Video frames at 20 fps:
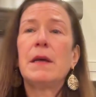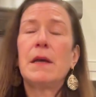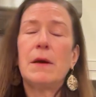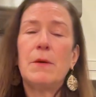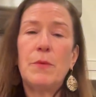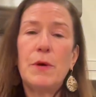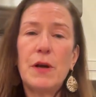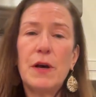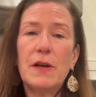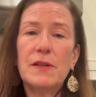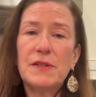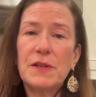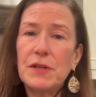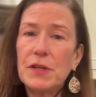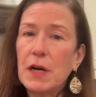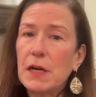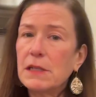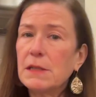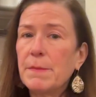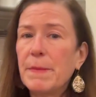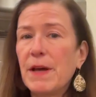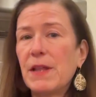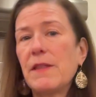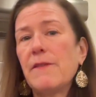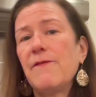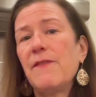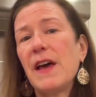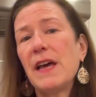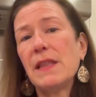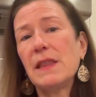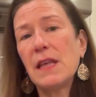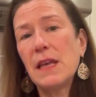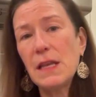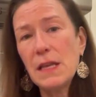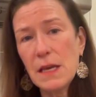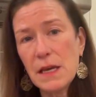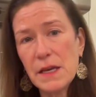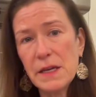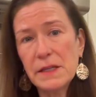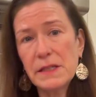We also talked about the fact that
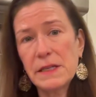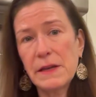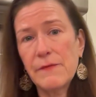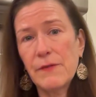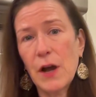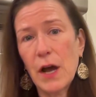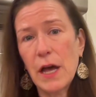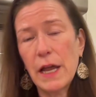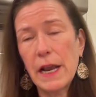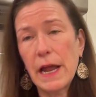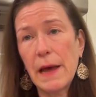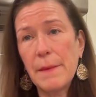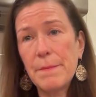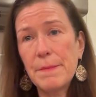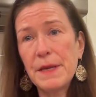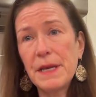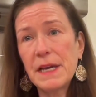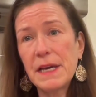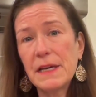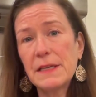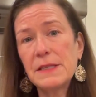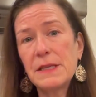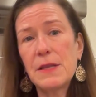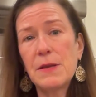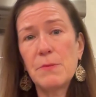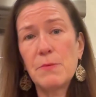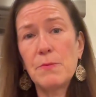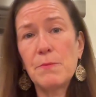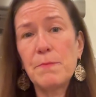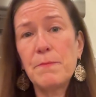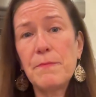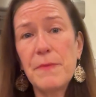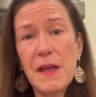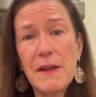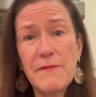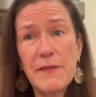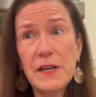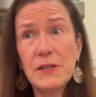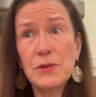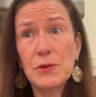yields have gone up because the
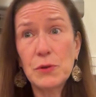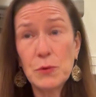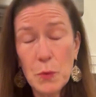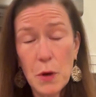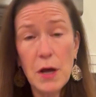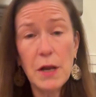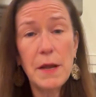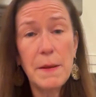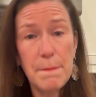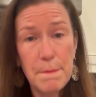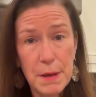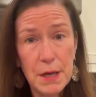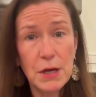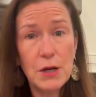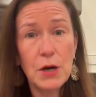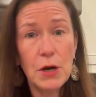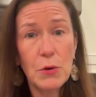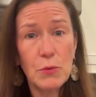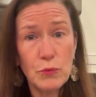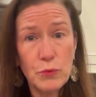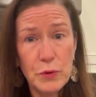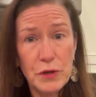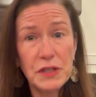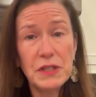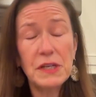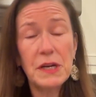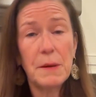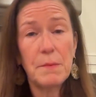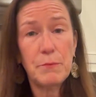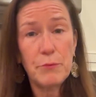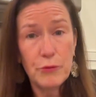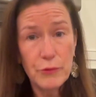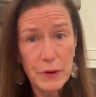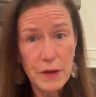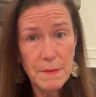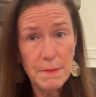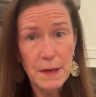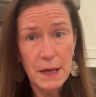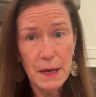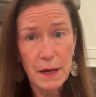investors want a bigger risk
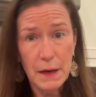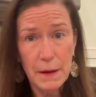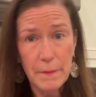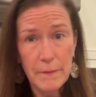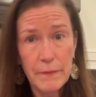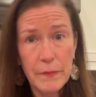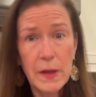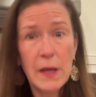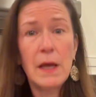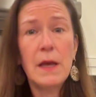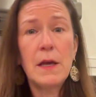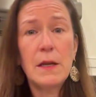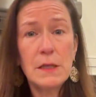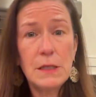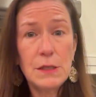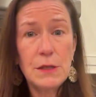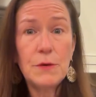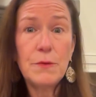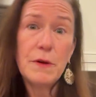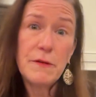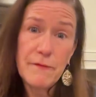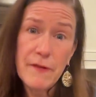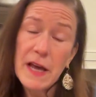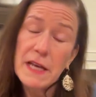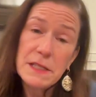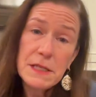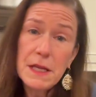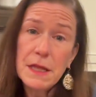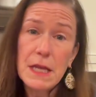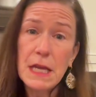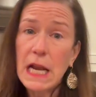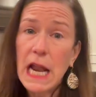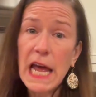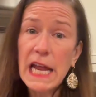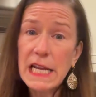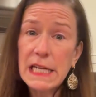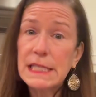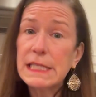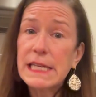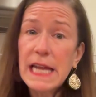premium to invest in the
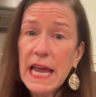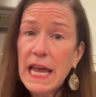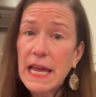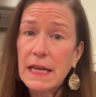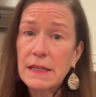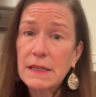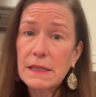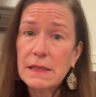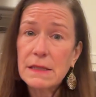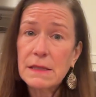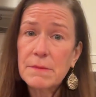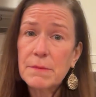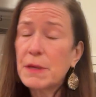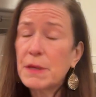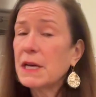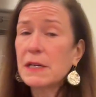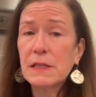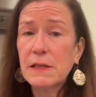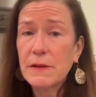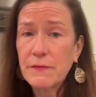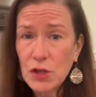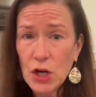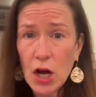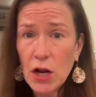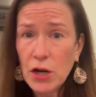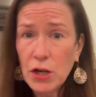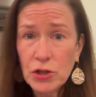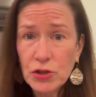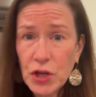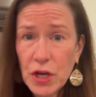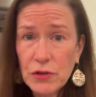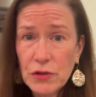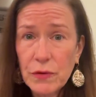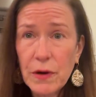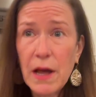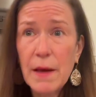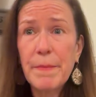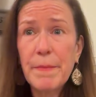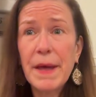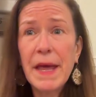United States because of Donald J.
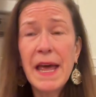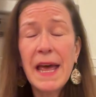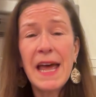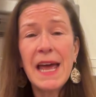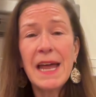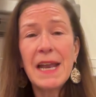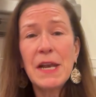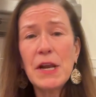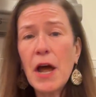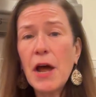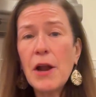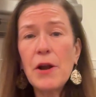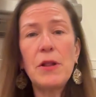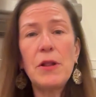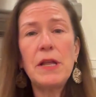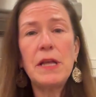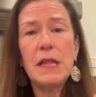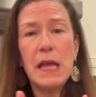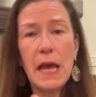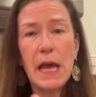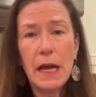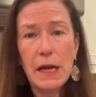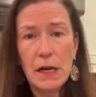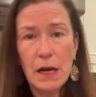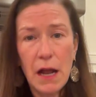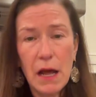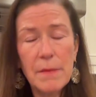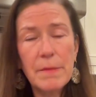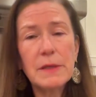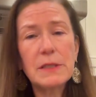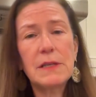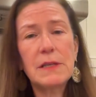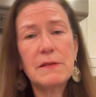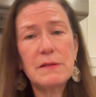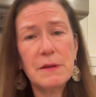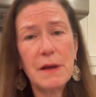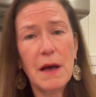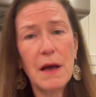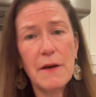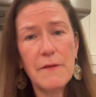Trump. Not only the economics
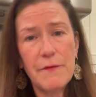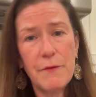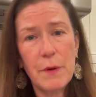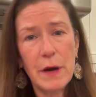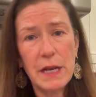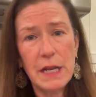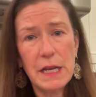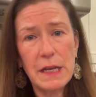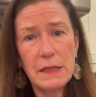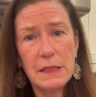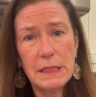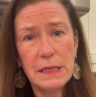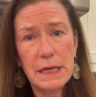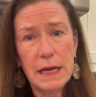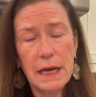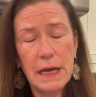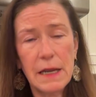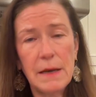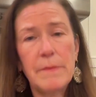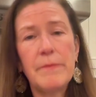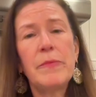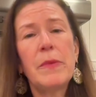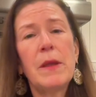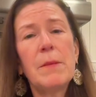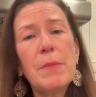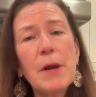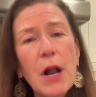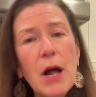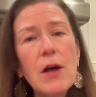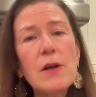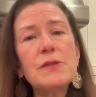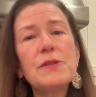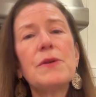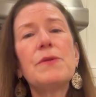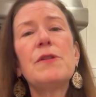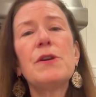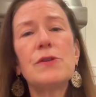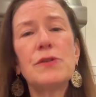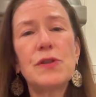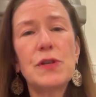of what he's done, but also
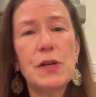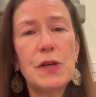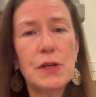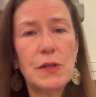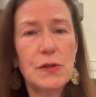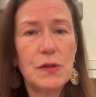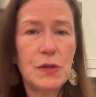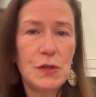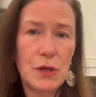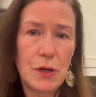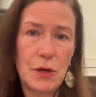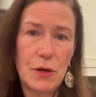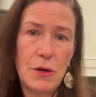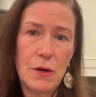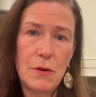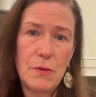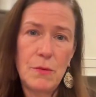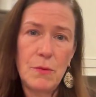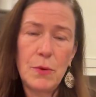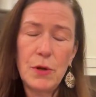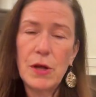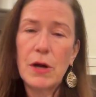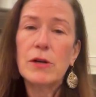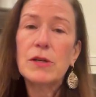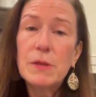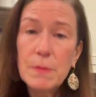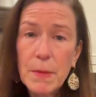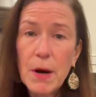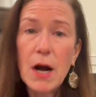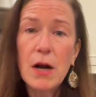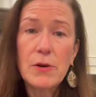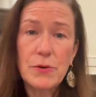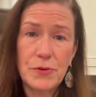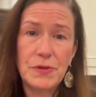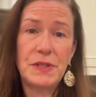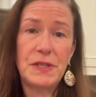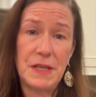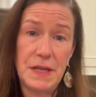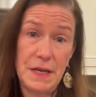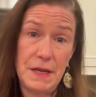there's a concern with our
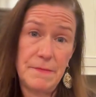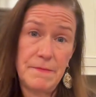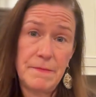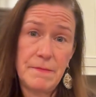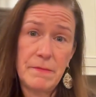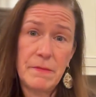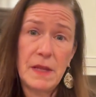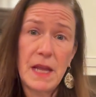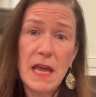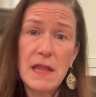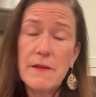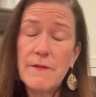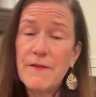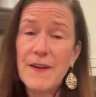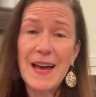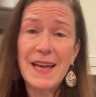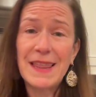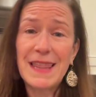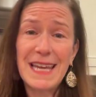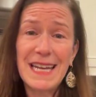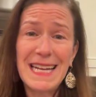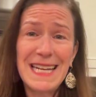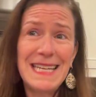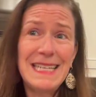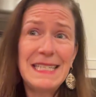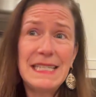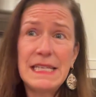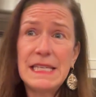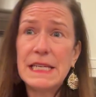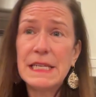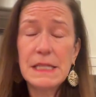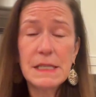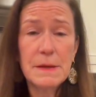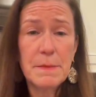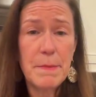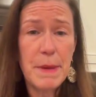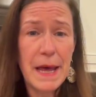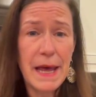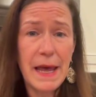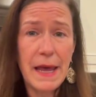democracy and the fact that he's
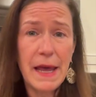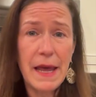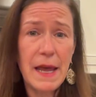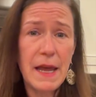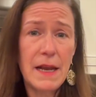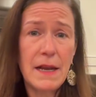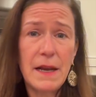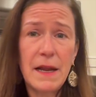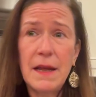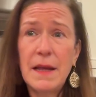disobeying